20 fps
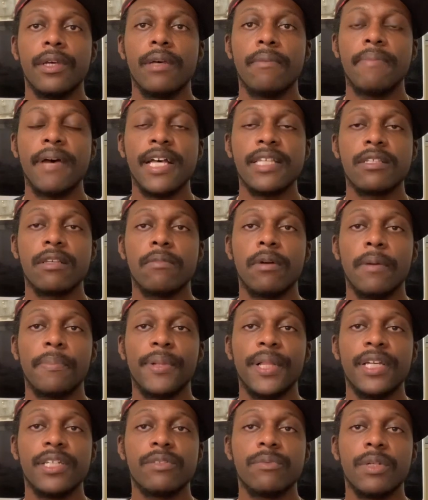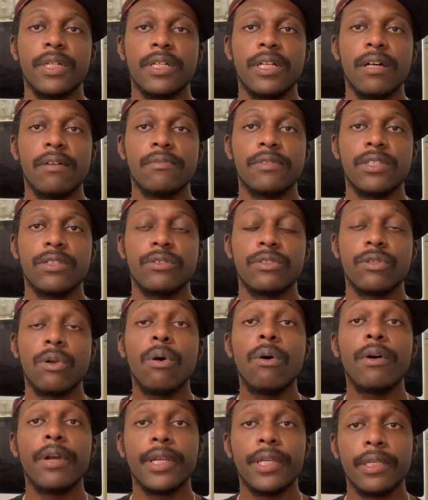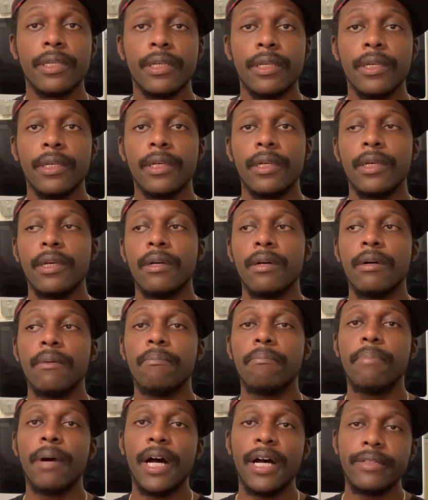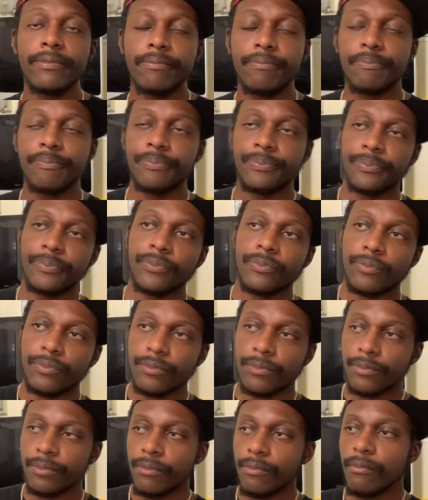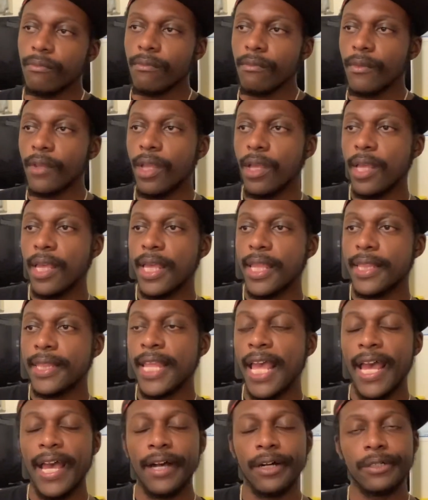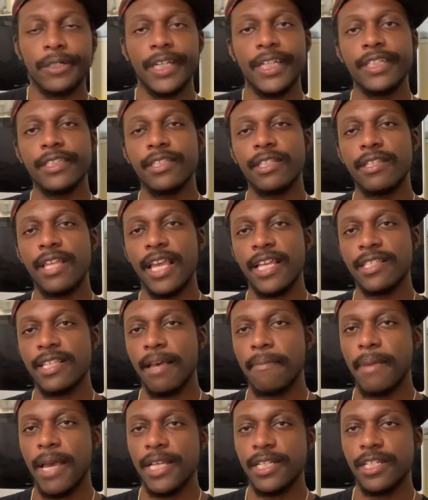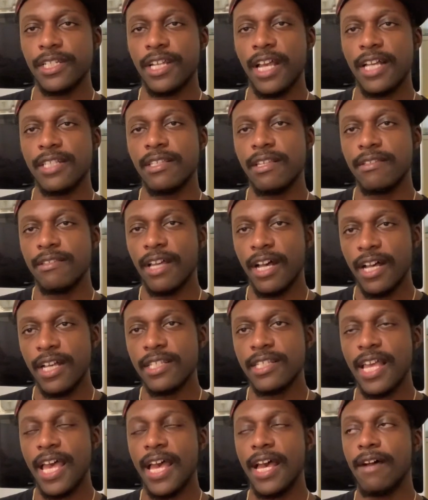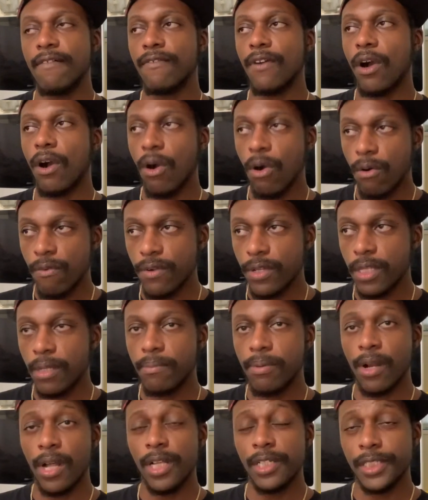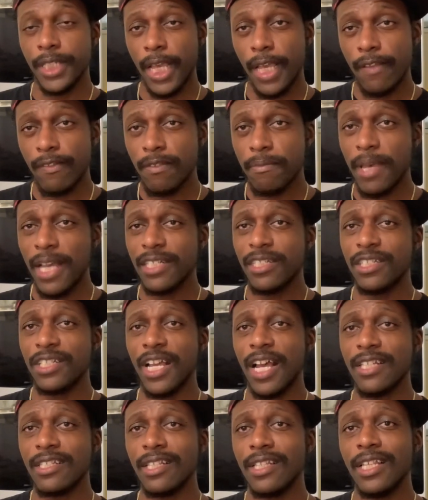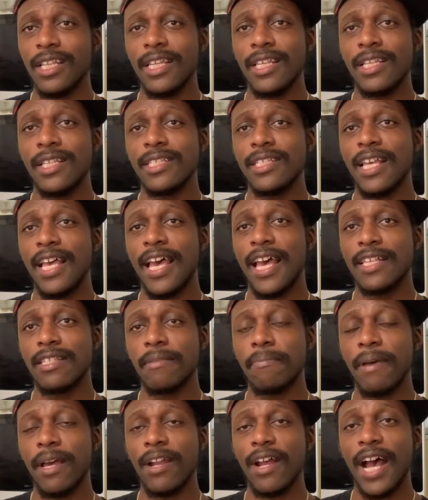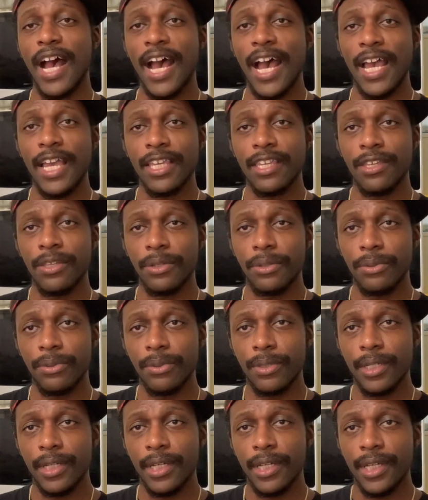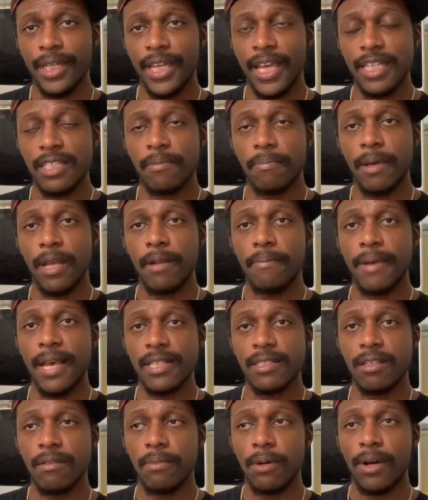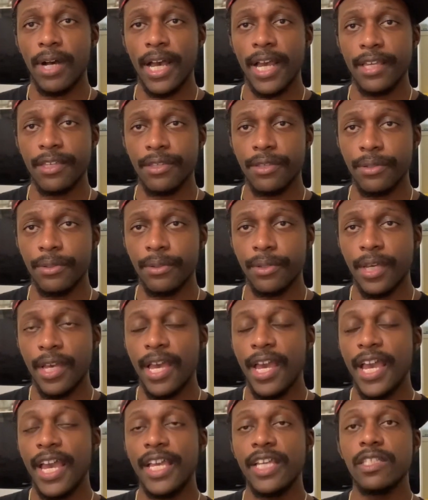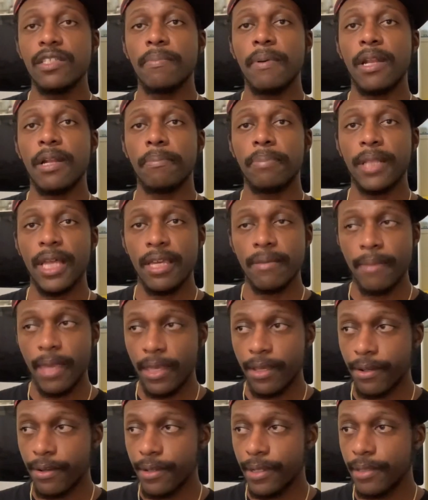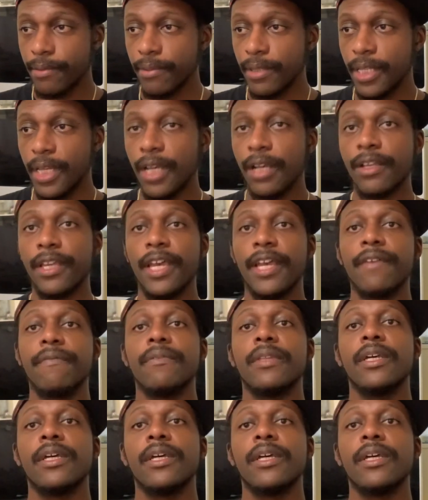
basketball players when it comes to scoring. But now, here's the things that Magic Johnson does have over LeBron James. Magic Johnson has a better IQ, has a better basketball IQ, and he's a better playmaker, okay?